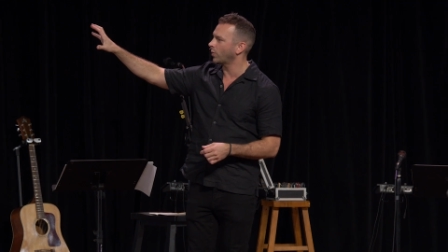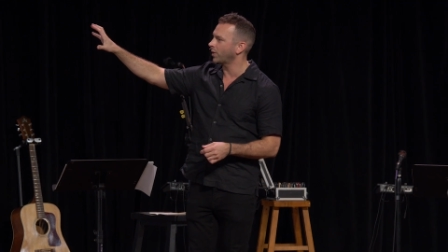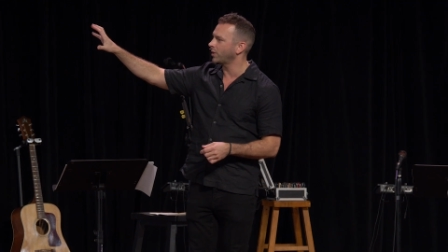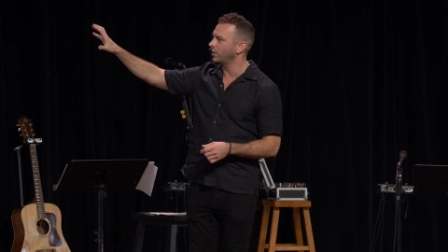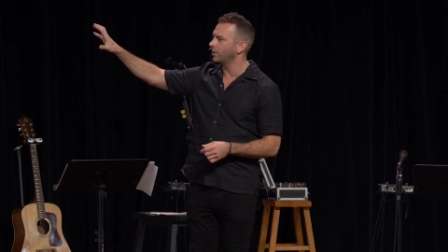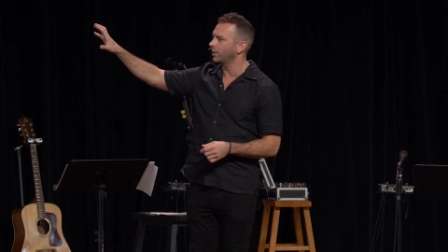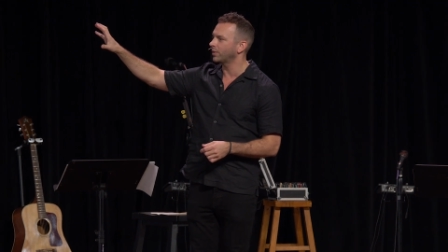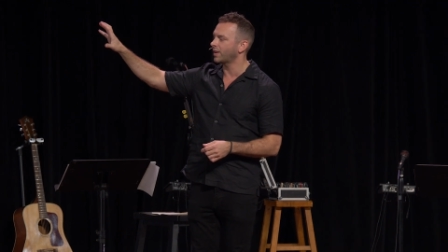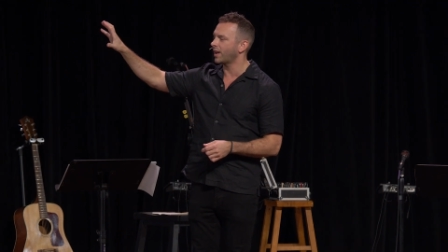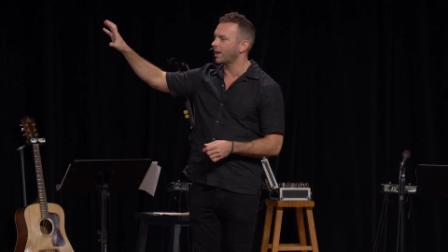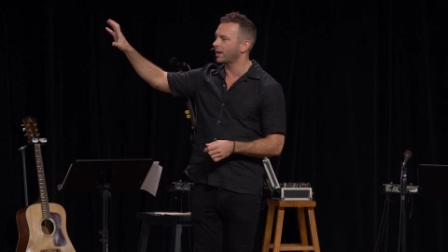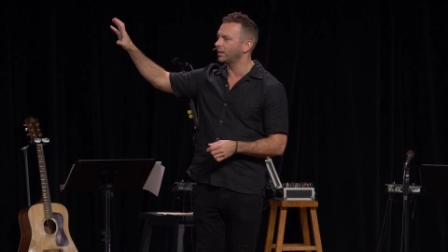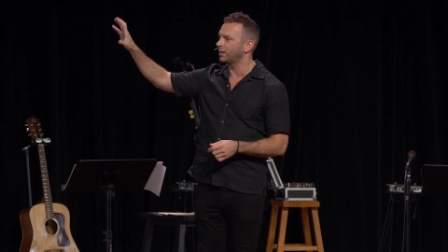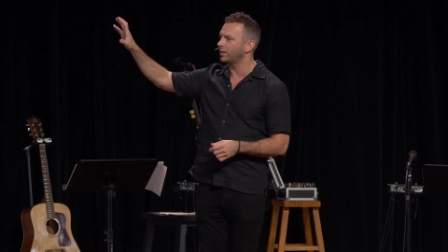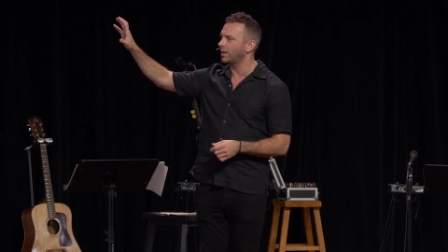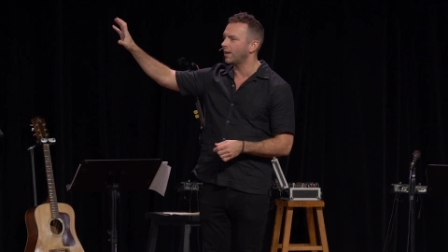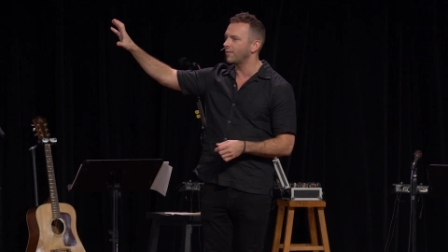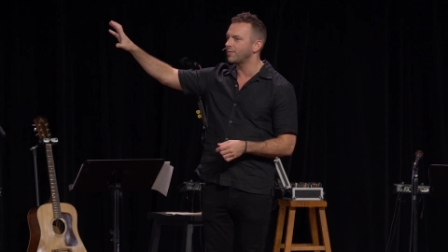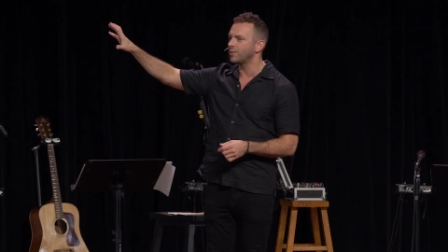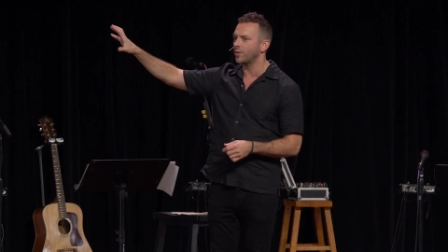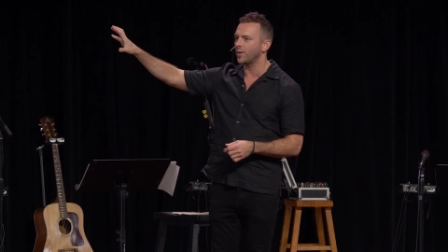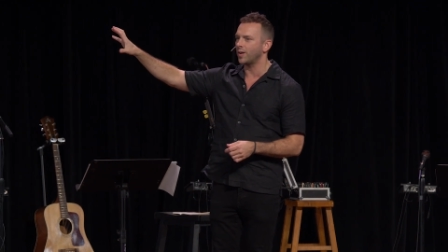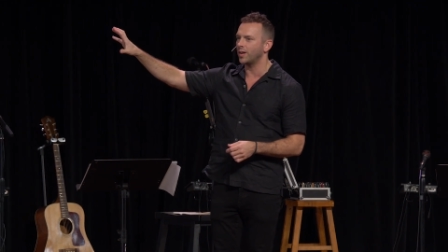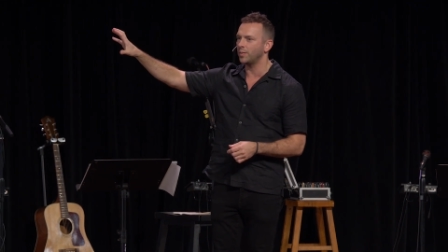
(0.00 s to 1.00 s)
where you learn how to
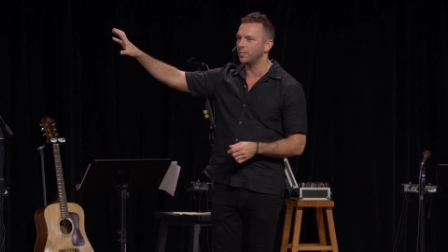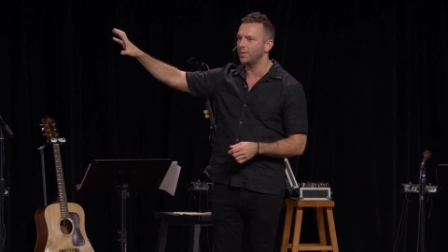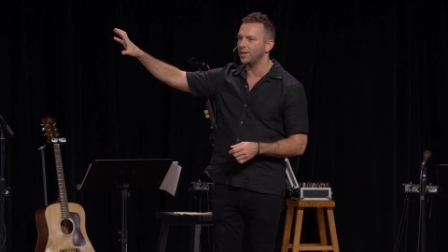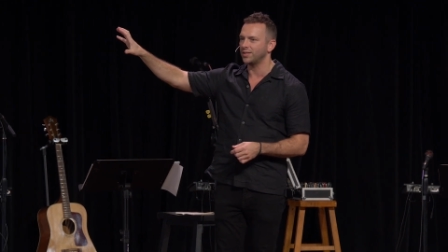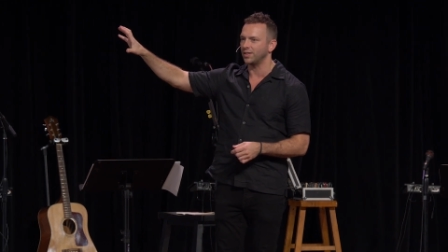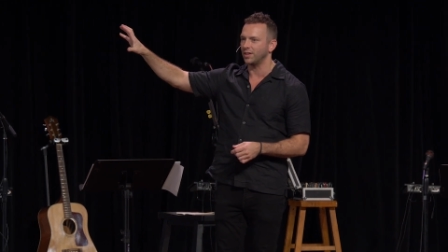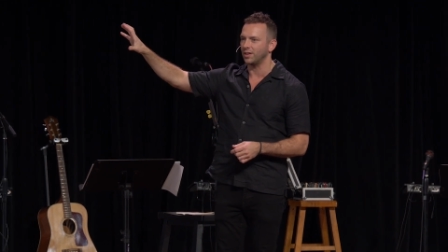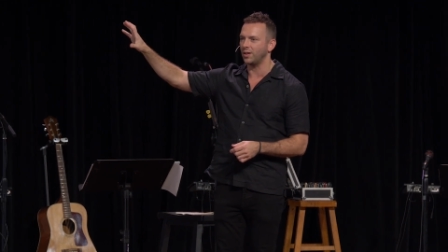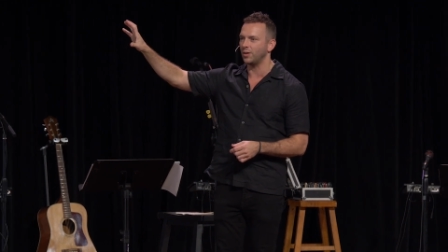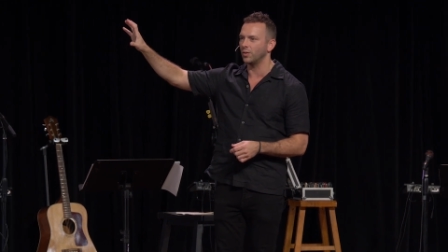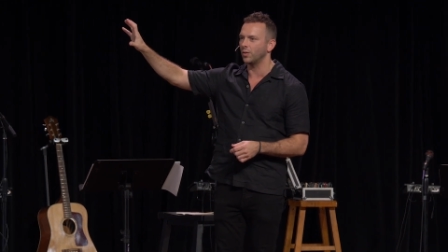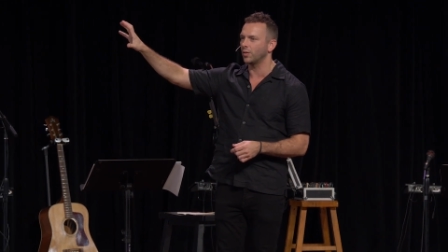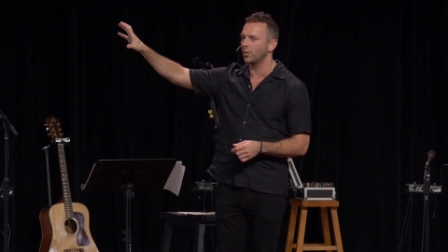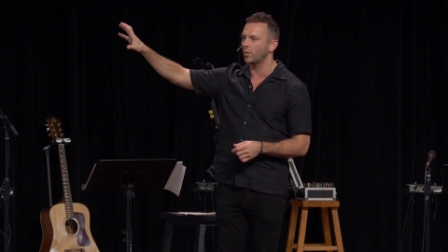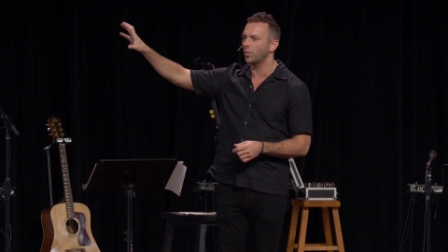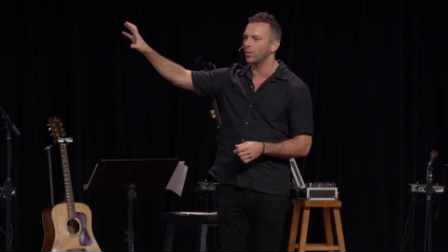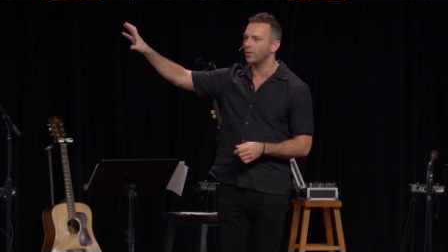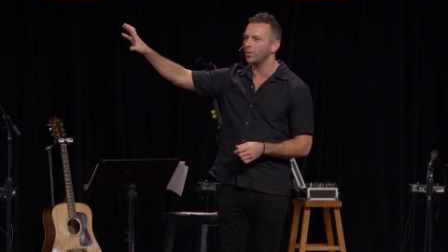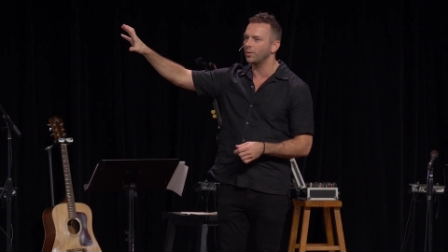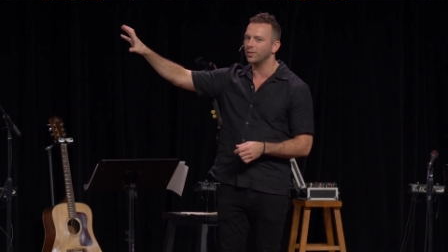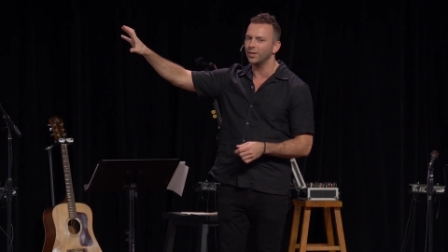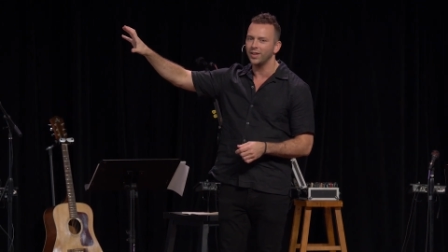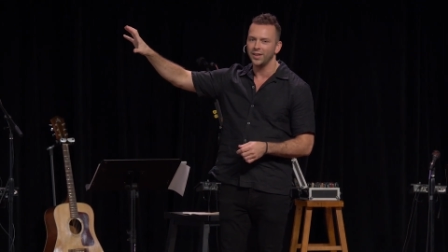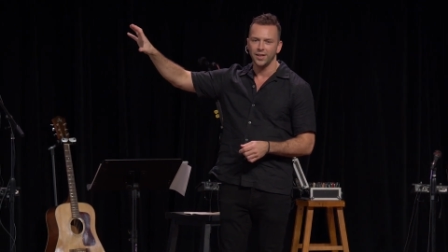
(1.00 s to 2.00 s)
love your enemies and heal the
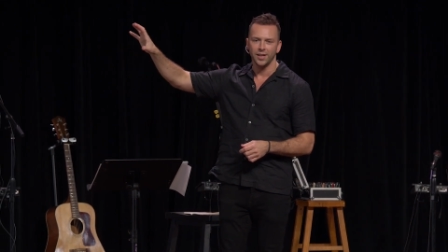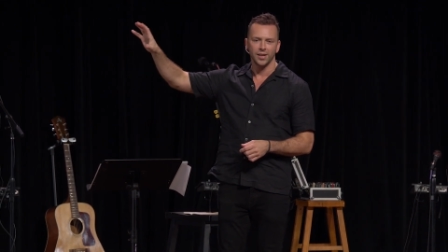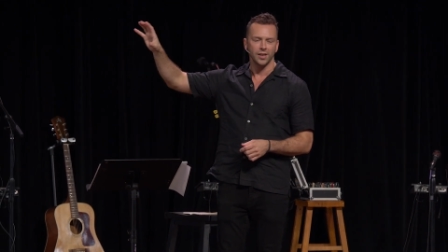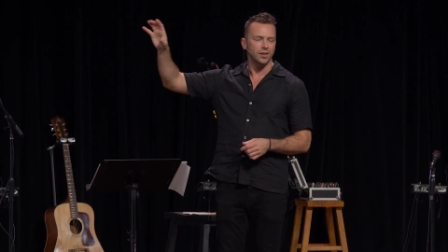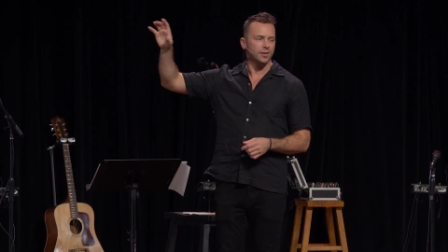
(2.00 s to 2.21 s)
world,